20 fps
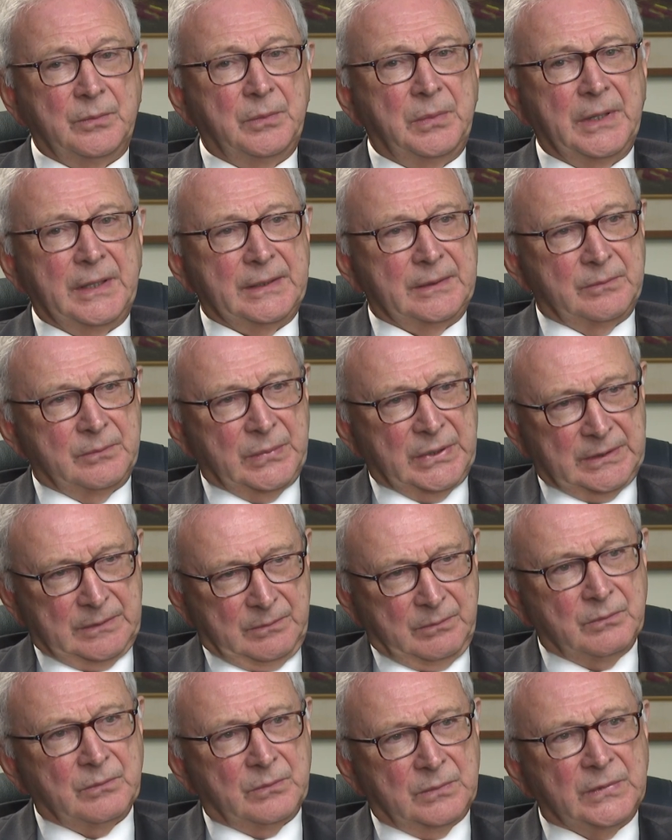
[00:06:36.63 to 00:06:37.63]
but
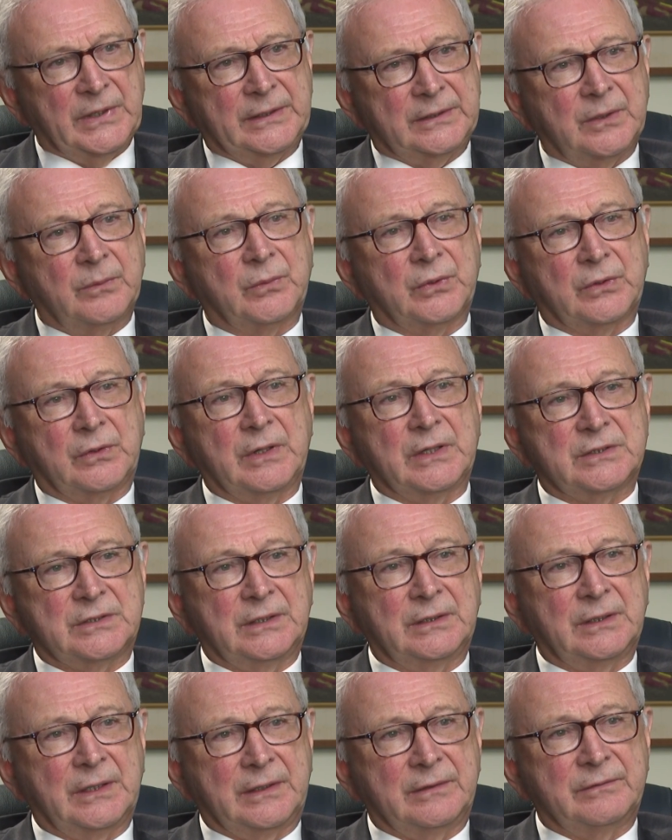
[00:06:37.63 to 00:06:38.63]
let them progress
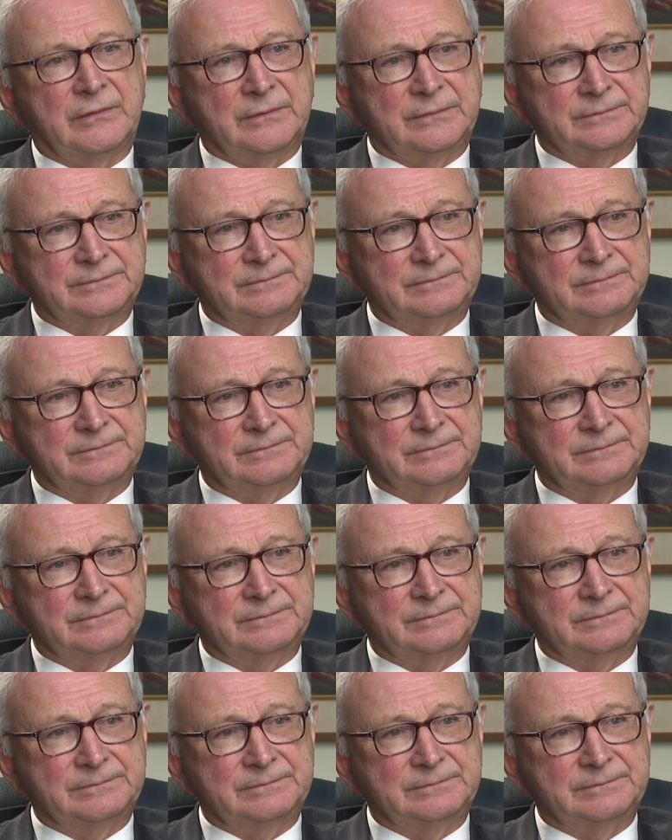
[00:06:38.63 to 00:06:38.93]
in life.